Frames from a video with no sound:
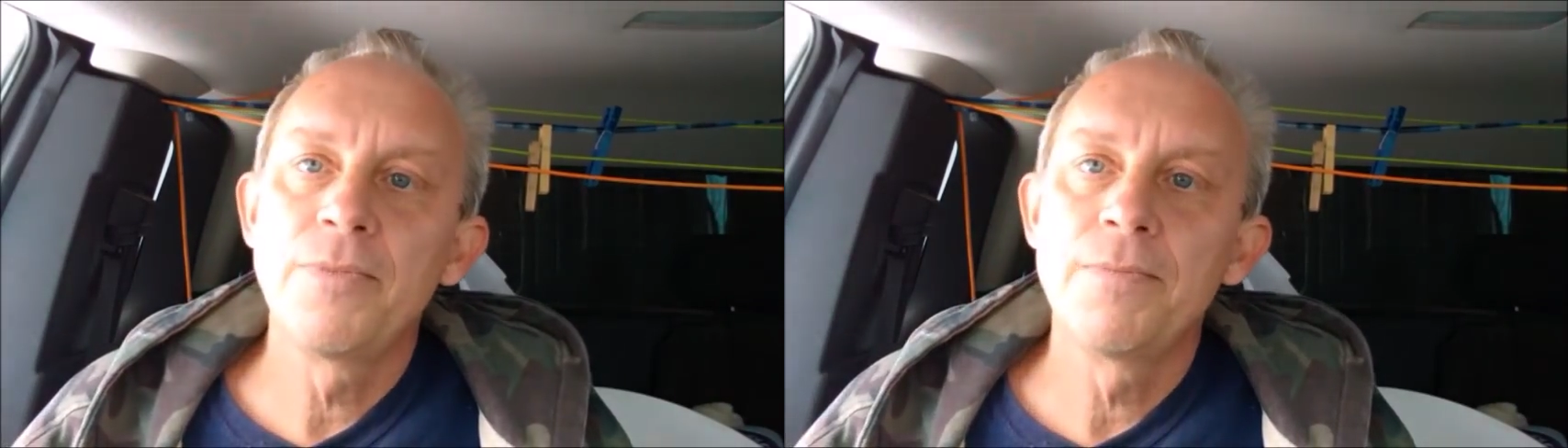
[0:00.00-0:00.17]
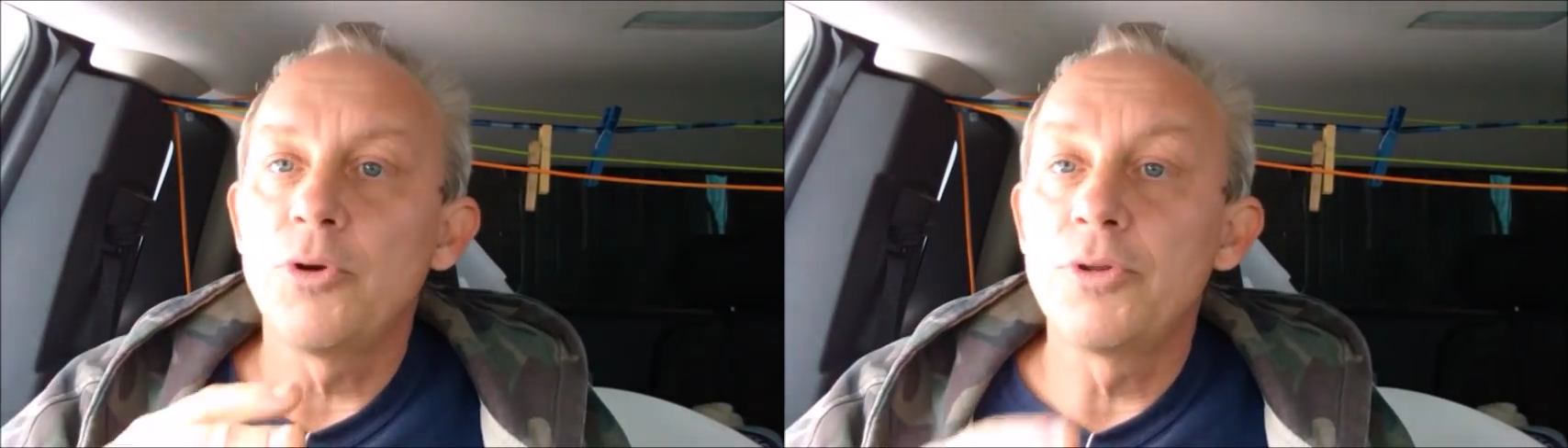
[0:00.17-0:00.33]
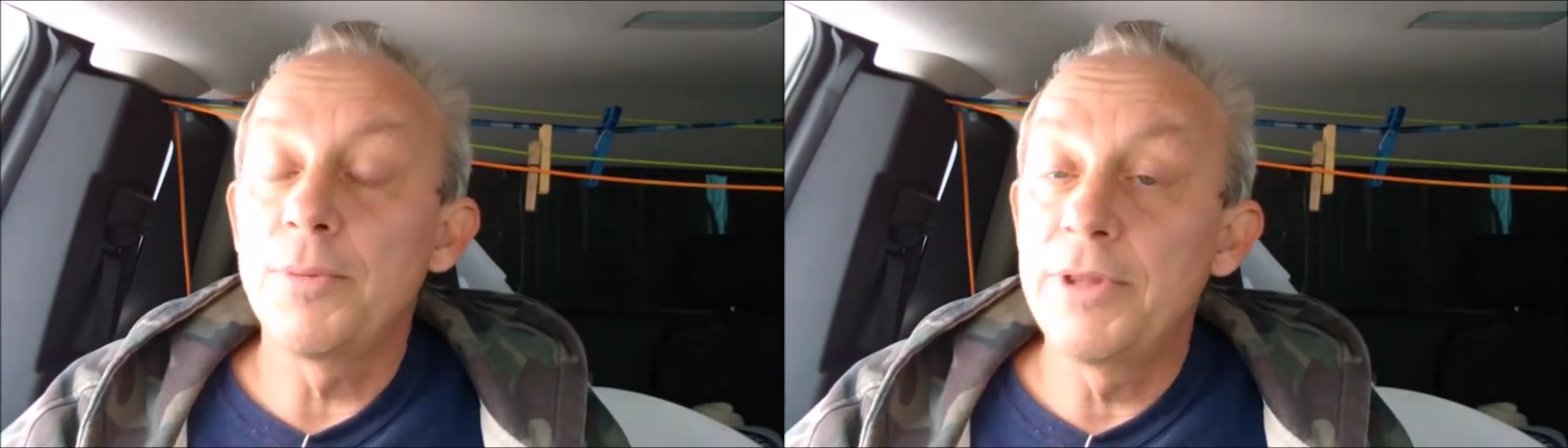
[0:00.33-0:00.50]

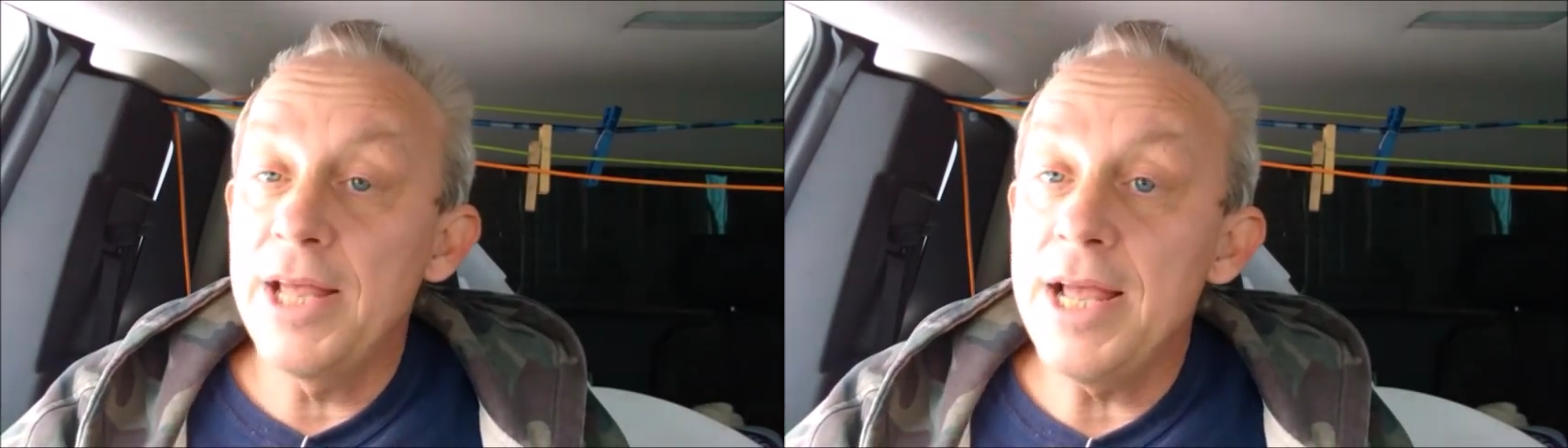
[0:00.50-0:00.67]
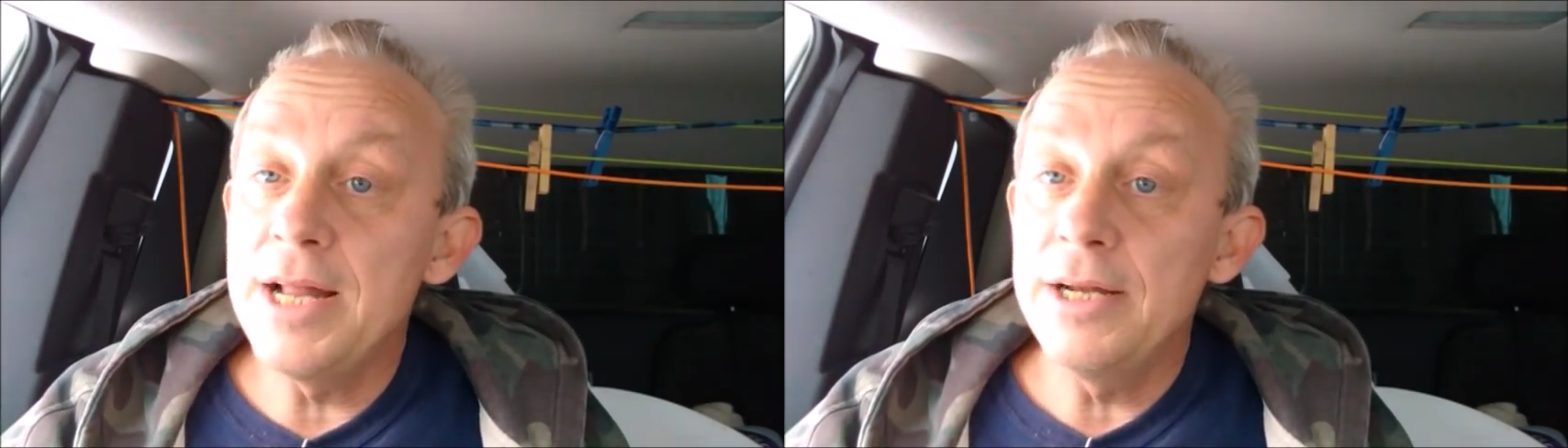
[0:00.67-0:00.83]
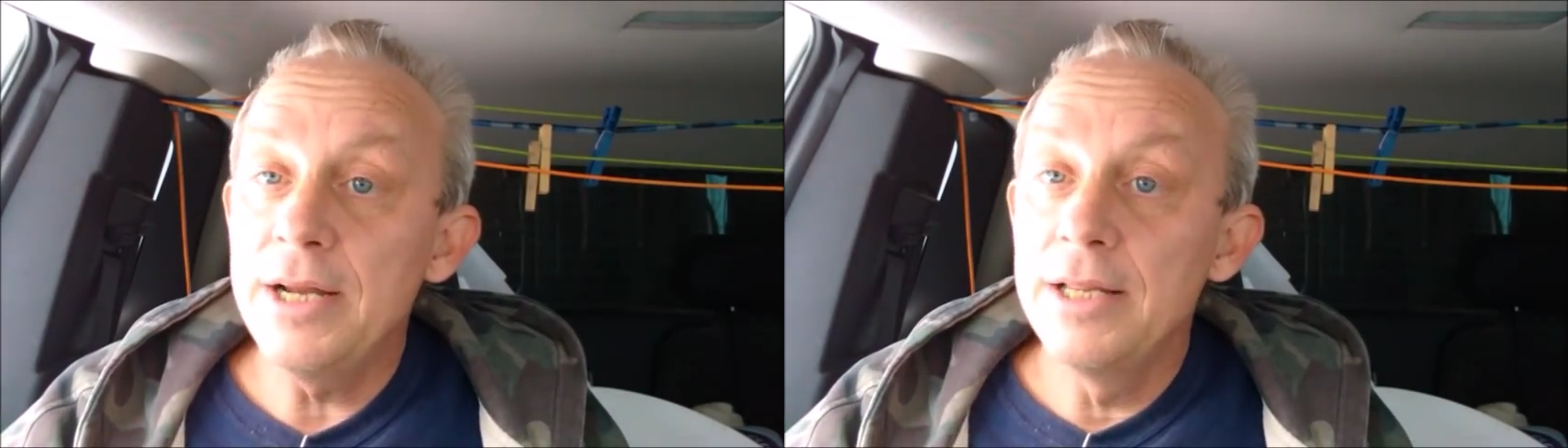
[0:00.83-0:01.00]
So the,
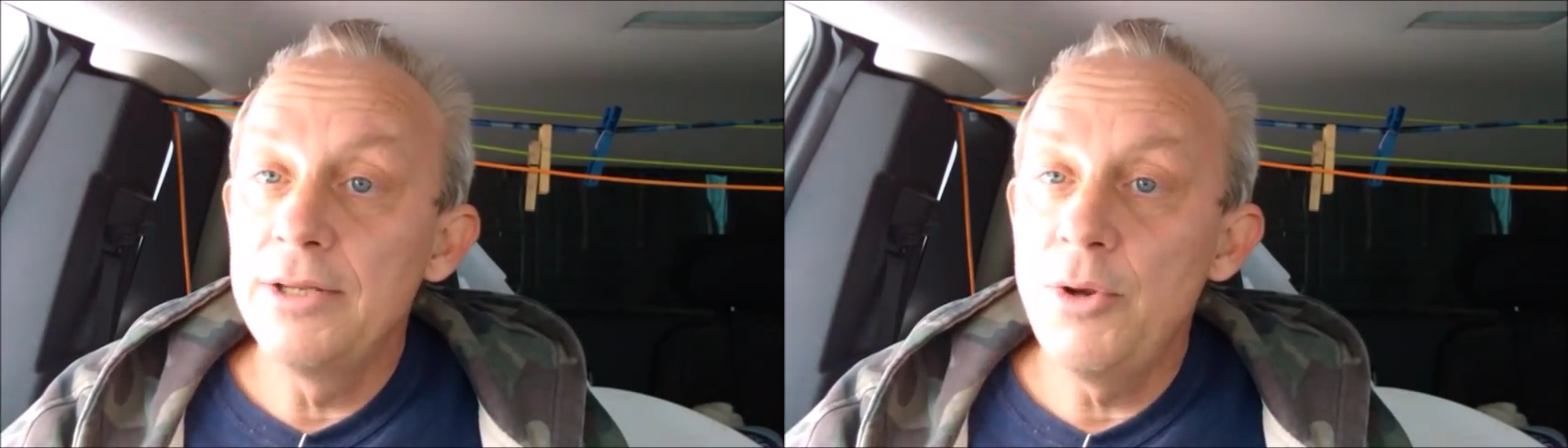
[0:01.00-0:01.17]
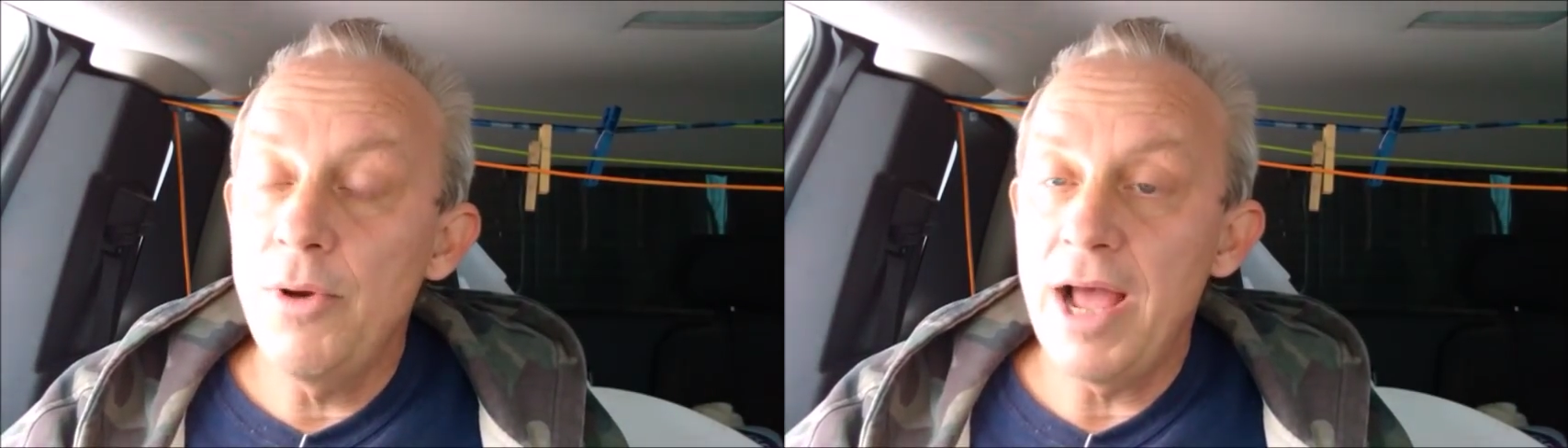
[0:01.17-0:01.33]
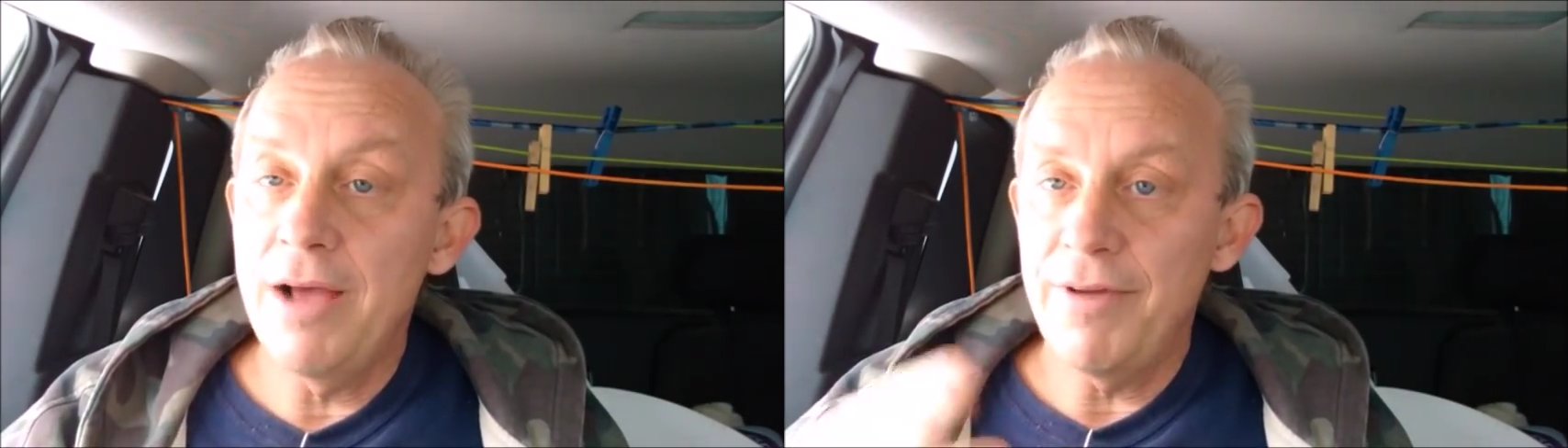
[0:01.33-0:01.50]
then
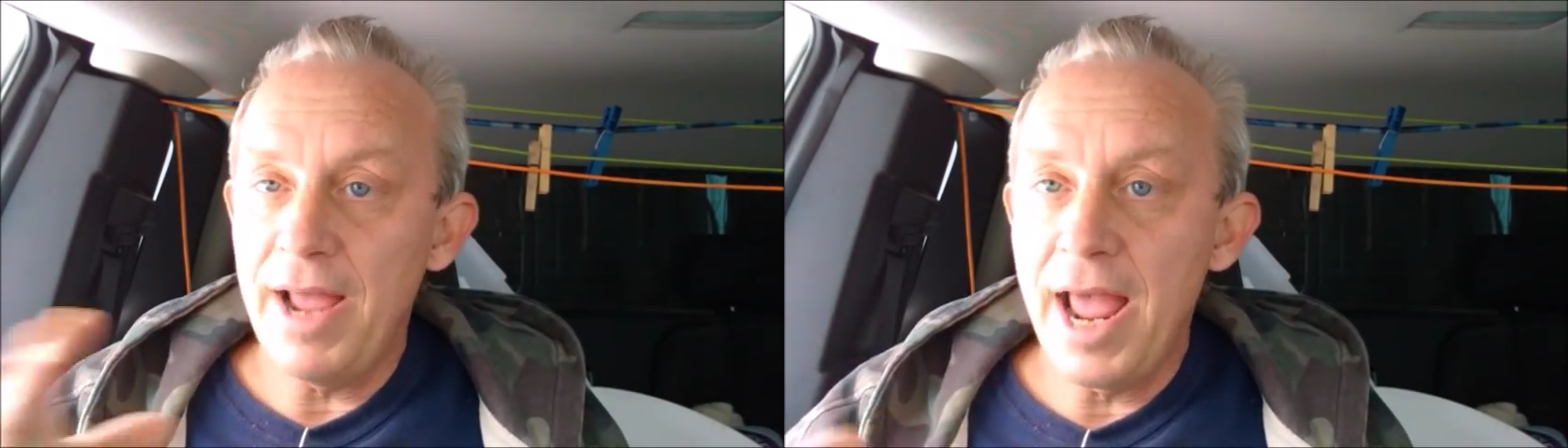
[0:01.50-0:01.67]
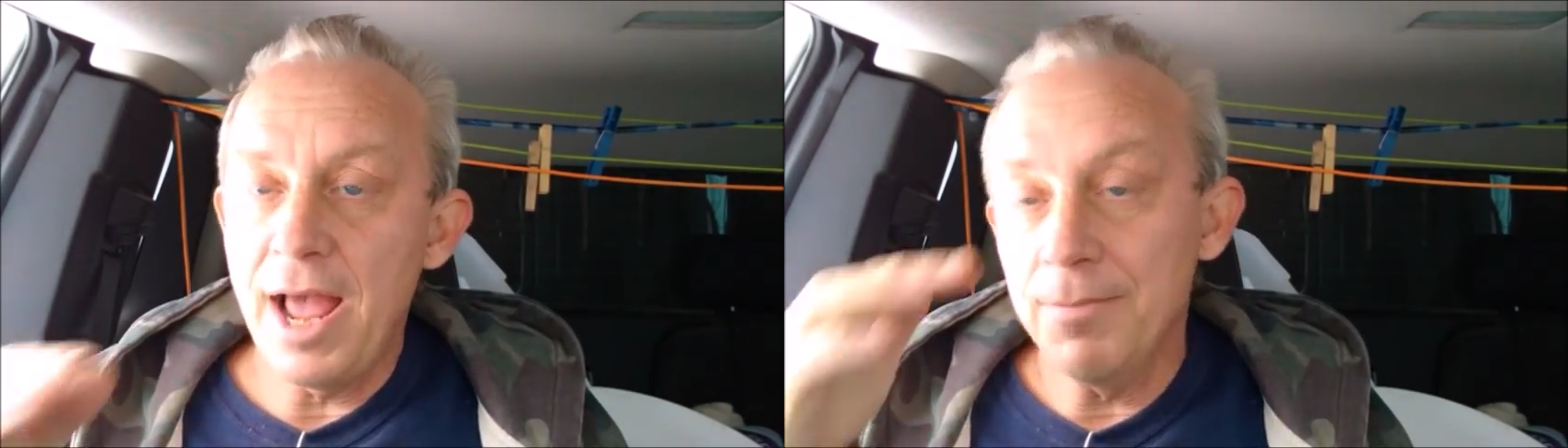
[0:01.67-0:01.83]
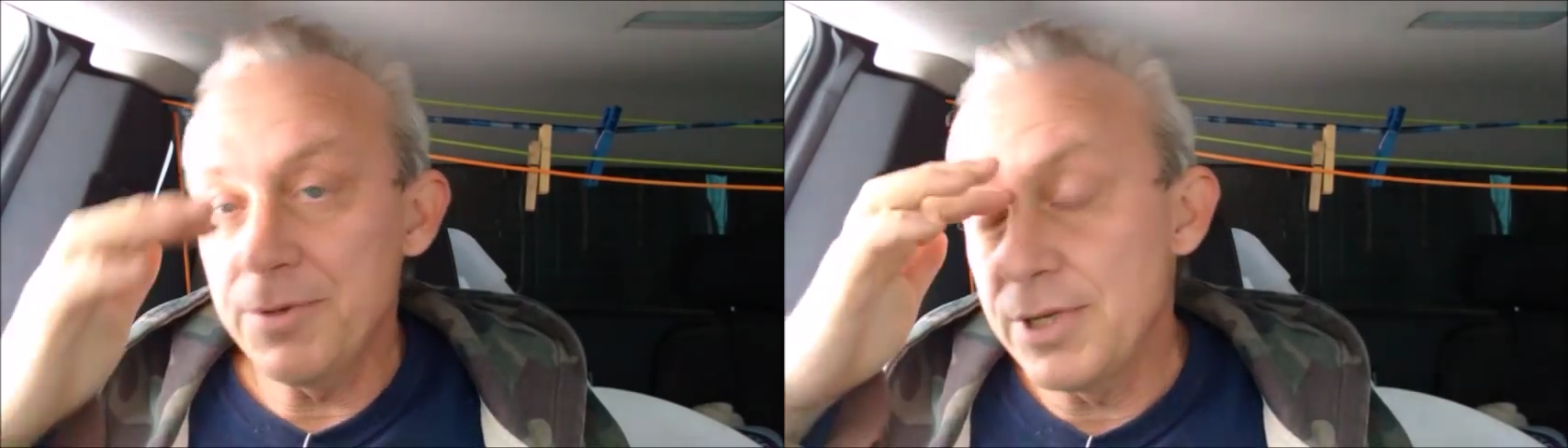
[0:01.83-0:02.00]
you have
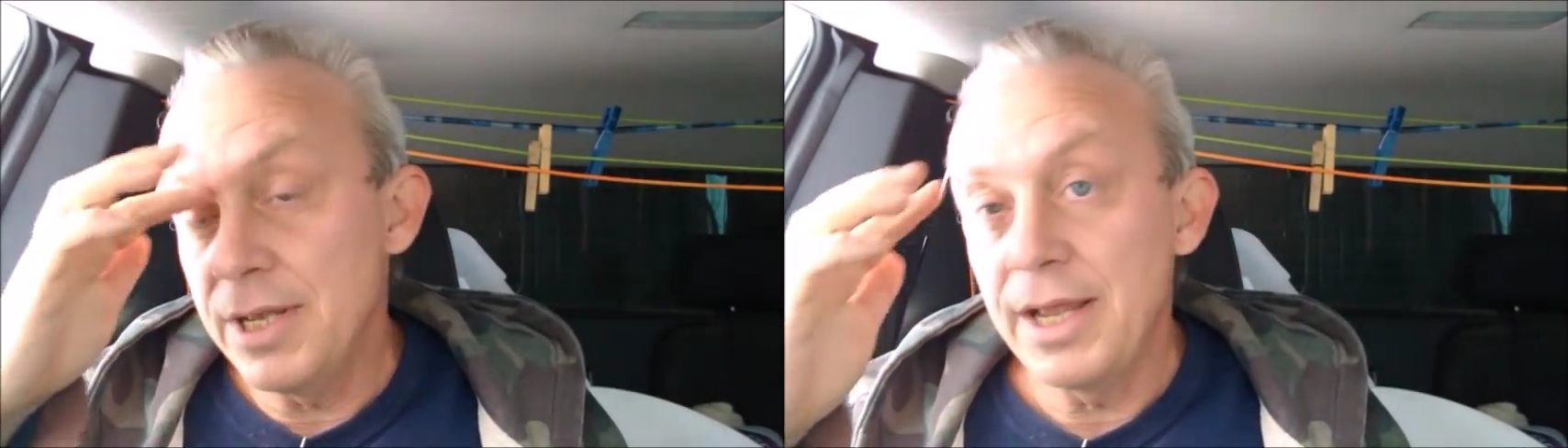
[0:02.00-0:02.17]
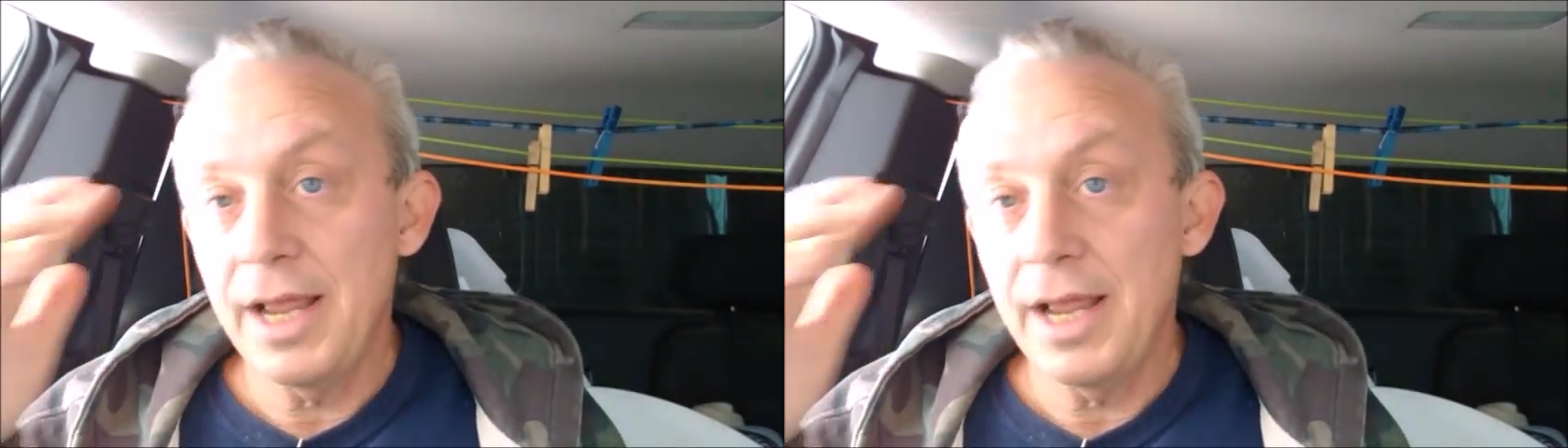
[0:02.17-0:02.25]
amps,